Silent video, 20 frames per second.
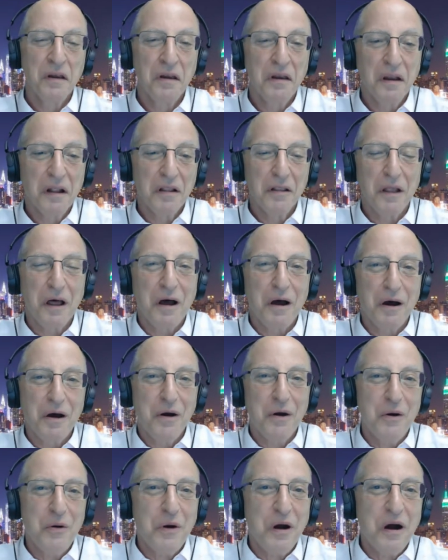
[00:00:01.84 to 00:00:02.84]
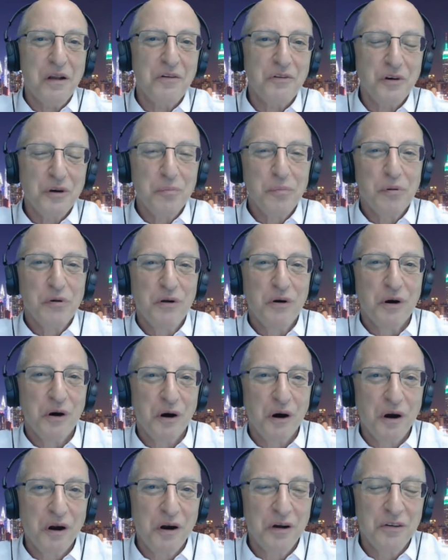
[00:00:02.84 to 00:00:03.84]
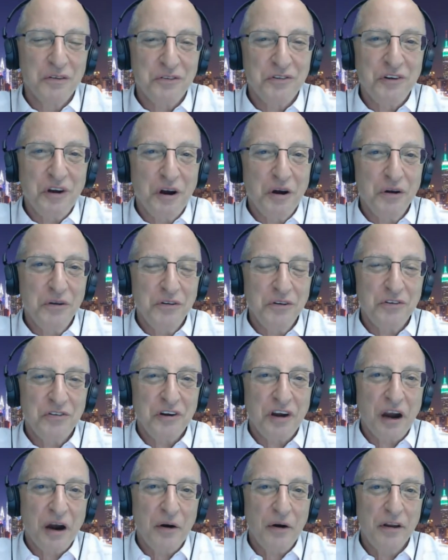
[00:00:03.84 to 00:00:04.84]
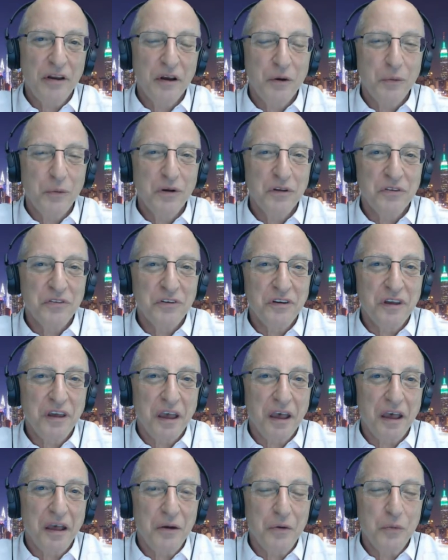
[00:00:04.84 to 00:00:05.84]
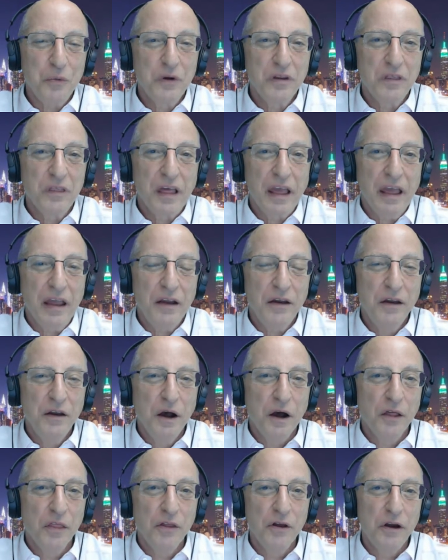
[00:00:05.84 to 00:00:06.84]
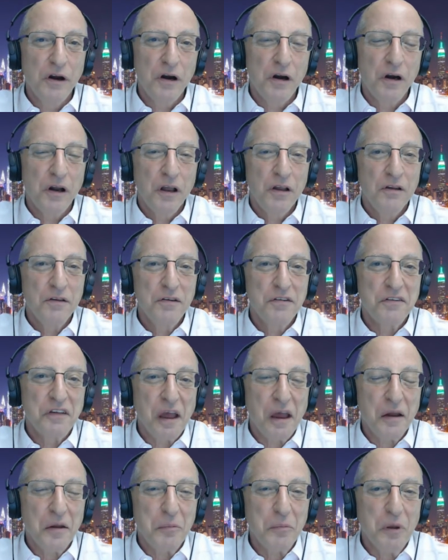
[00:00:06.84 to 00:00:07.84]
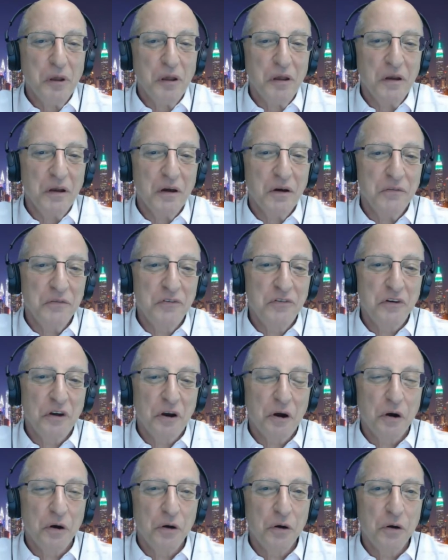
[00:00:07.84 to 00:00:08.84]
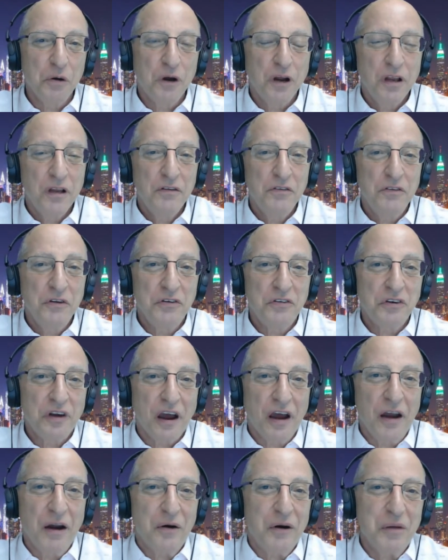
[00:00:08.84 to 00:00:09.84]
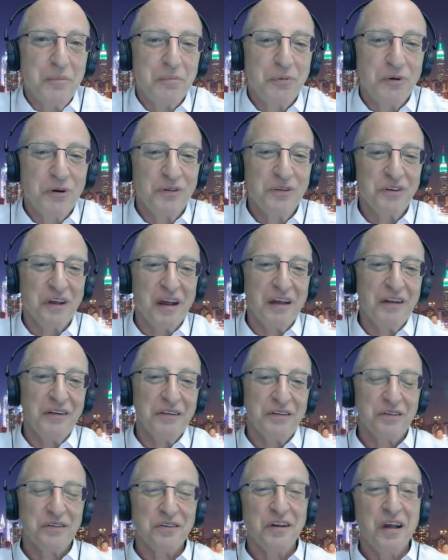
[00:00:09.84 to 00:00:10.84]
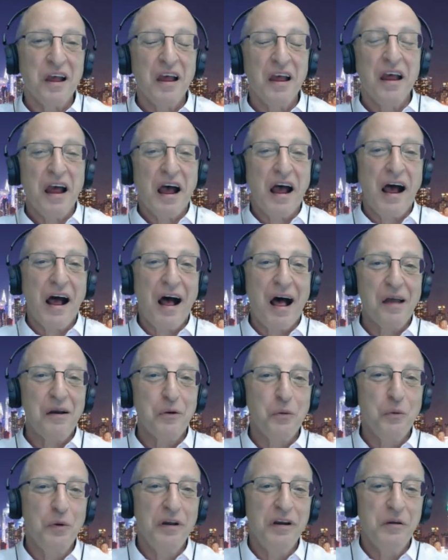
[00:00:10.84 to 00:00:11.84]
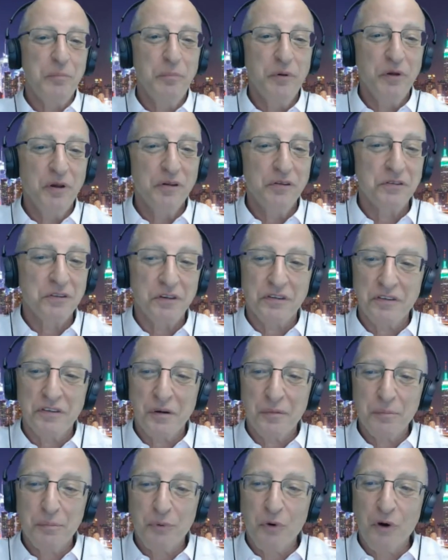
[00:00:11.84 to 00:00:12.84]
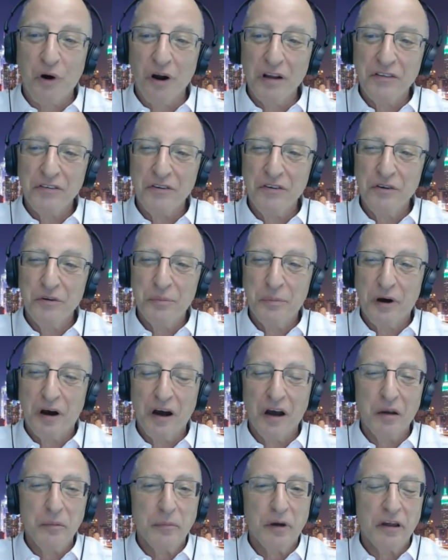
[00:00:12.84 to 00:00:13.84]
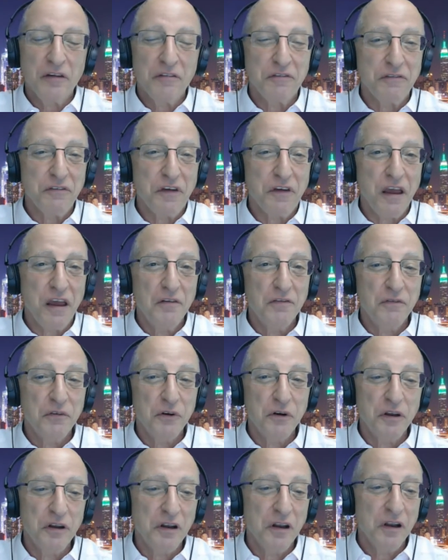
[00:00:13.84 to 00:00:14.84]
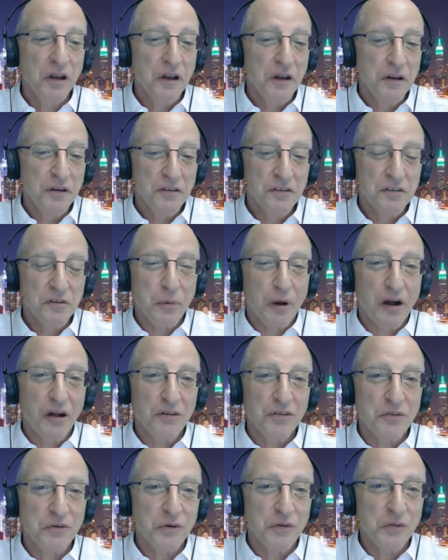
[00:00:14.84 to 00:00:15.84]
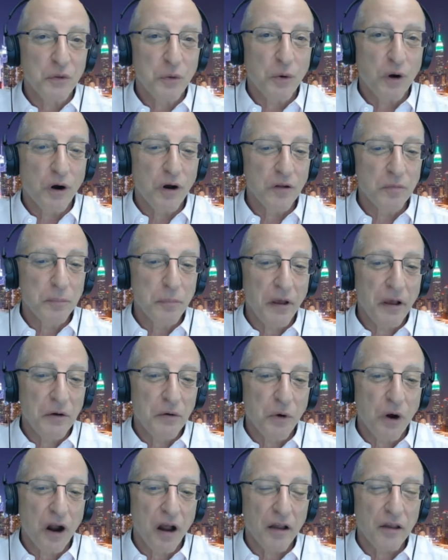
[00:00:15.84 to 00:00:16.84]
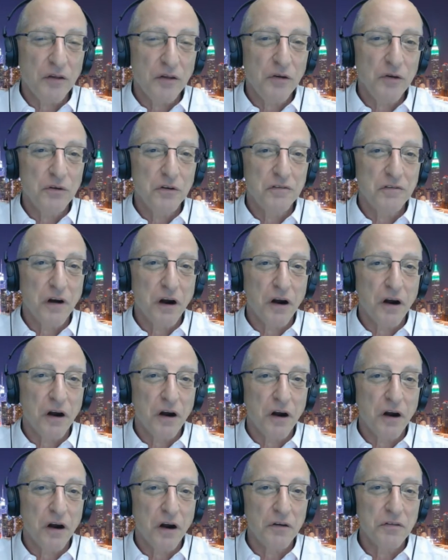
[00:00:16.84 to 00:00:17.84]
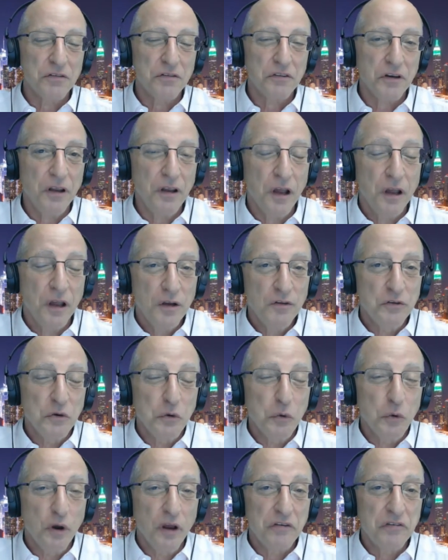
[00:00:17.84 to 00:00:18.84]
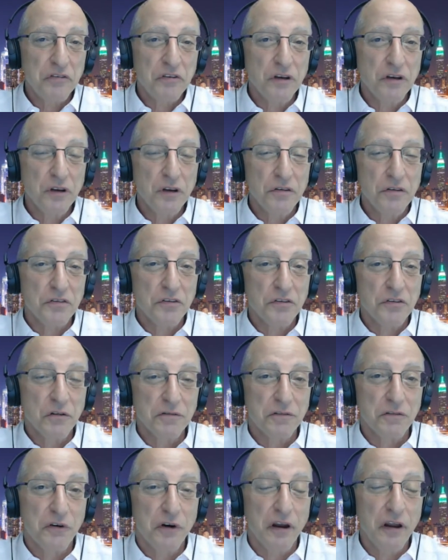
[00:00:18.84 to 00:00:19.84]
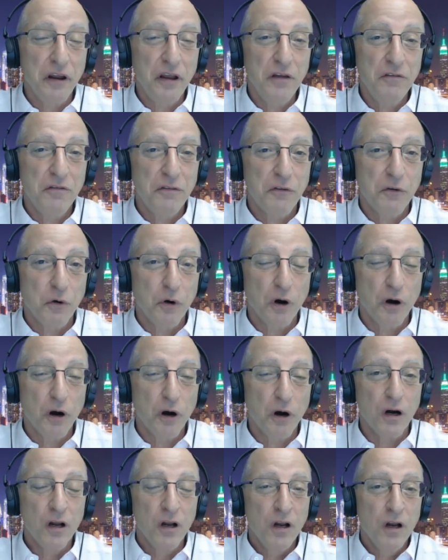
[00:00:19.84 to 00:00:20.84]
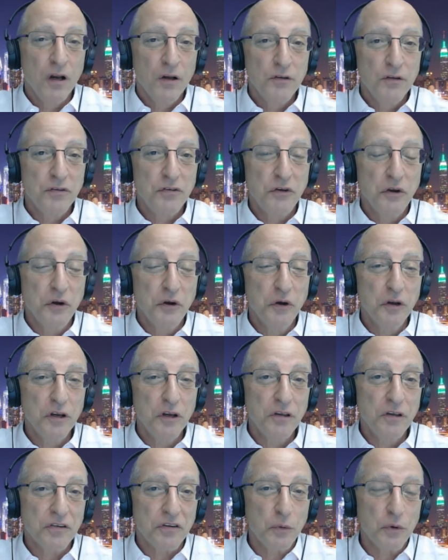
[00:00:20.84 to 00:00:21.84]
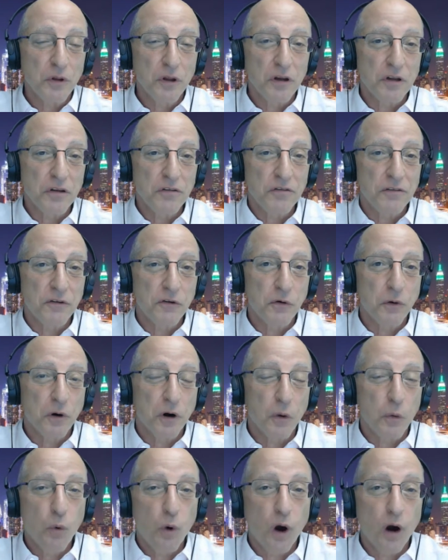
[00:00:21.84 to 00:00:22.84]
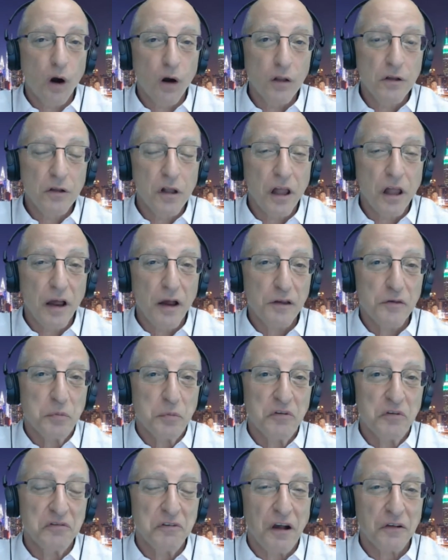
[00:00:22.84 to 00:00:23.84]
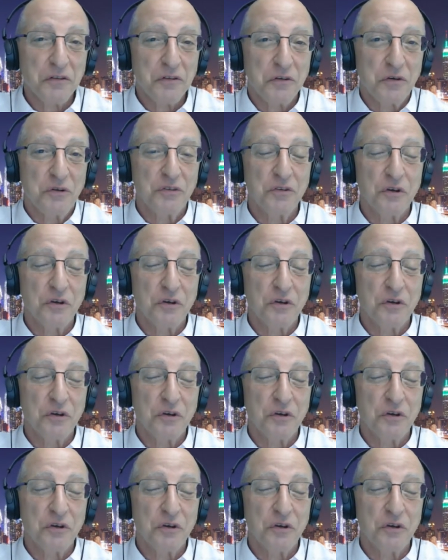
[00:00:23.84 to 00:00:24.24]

Hello, entrepreneurs. Joe DeChara here once again with another segment of Joe DeChara Presents How to Win a Business, and brought to you by my favorite sponsor in the world, Bedrock University. Tuition is still free for students, and we're looking for world-class professors.